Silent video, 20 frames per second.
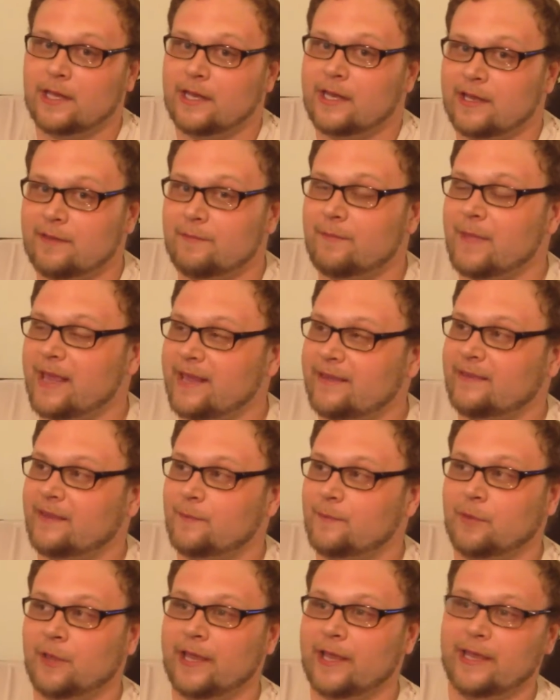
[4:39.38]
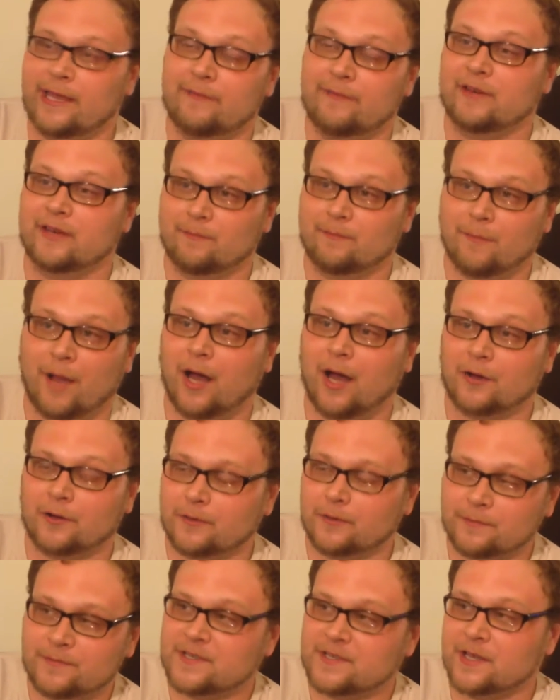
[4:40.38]
Gideon may see play even in
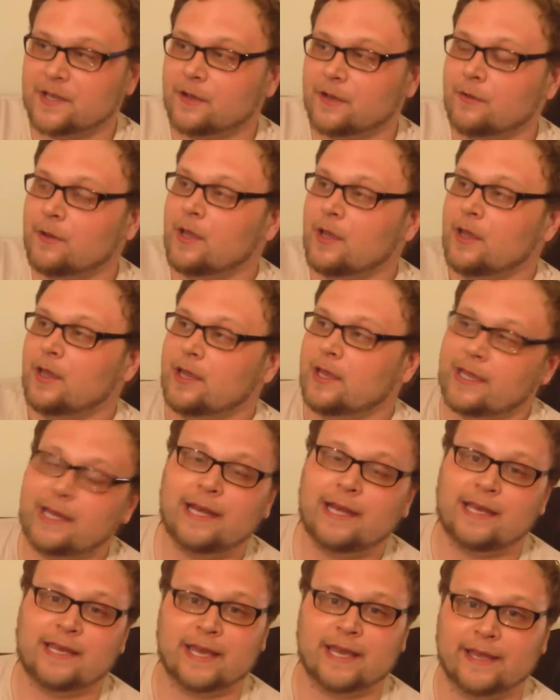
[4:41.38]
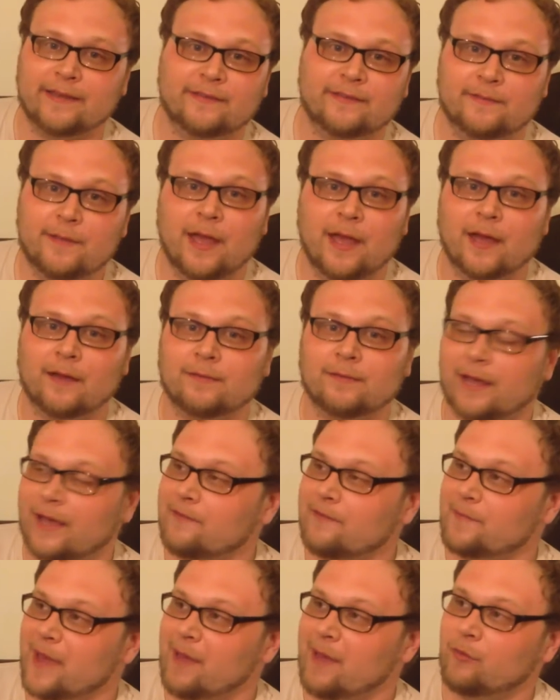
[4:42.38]
Modern. So, in any case, yeah,
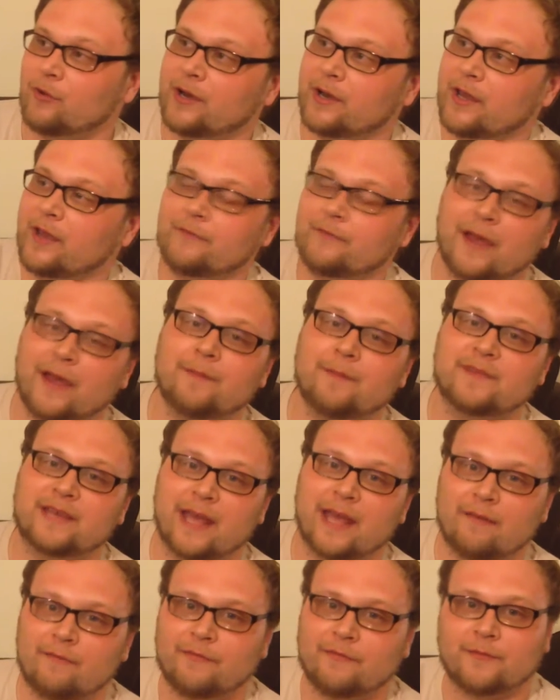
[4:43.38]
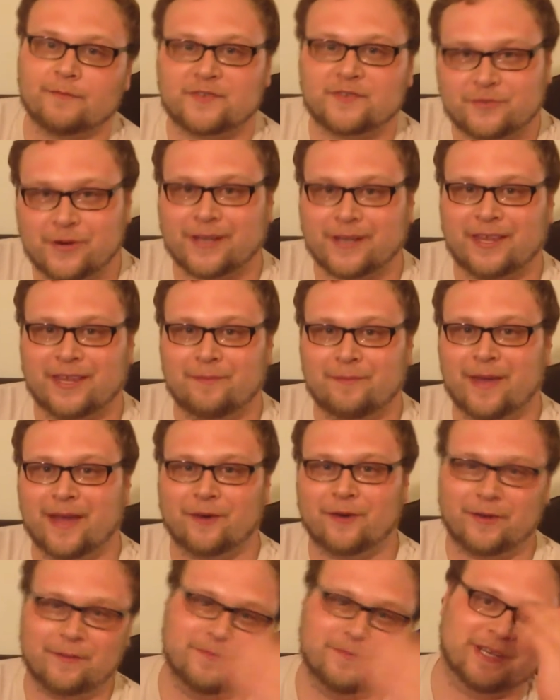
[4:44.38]
I've babbled enough. I'm Dev from Strictly
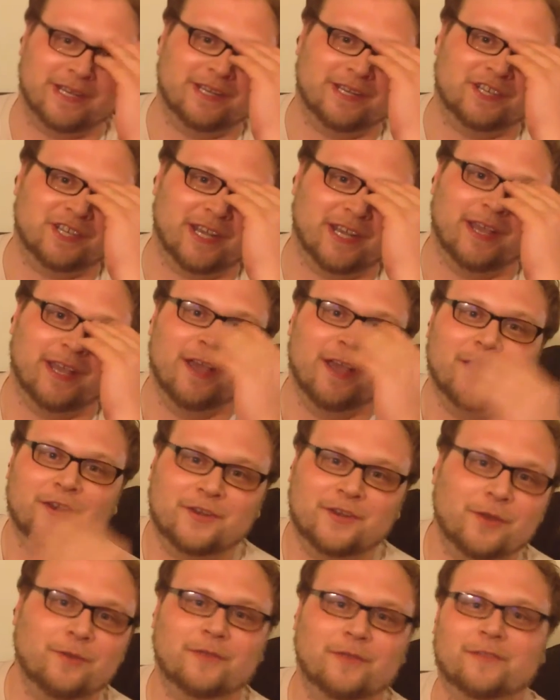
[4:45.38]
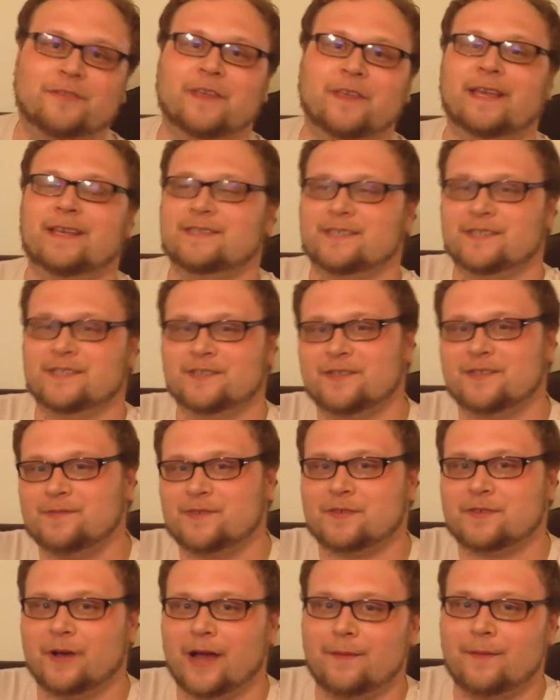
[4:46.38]
Better MTG. Do the things and
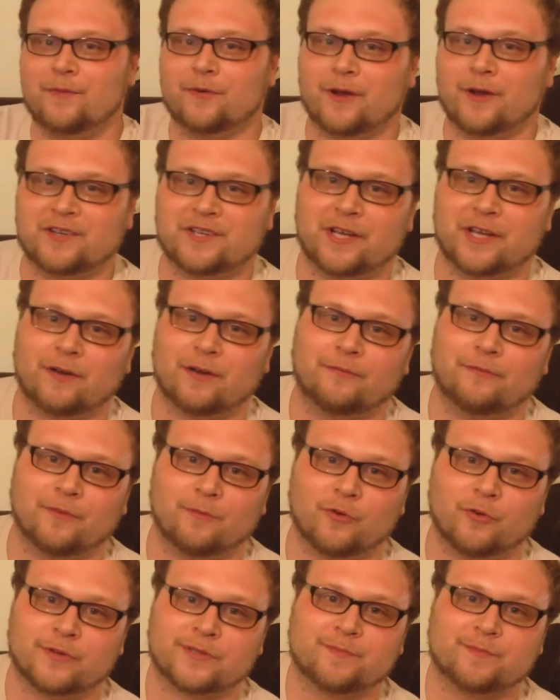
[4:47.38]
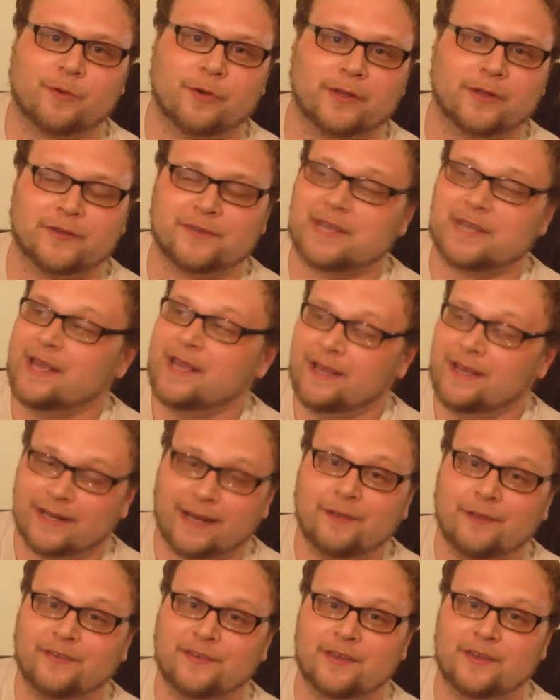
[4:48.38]
subscribe to our channel for more spoilers,
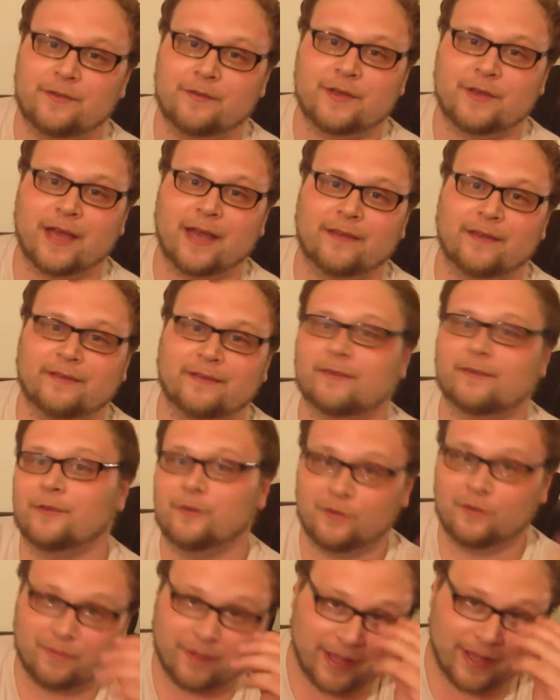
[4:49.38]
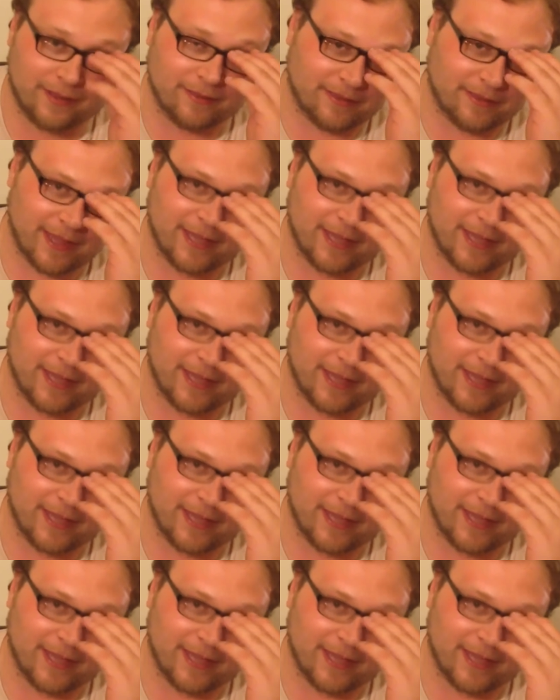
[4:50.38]
and I'll see you guys soon, man.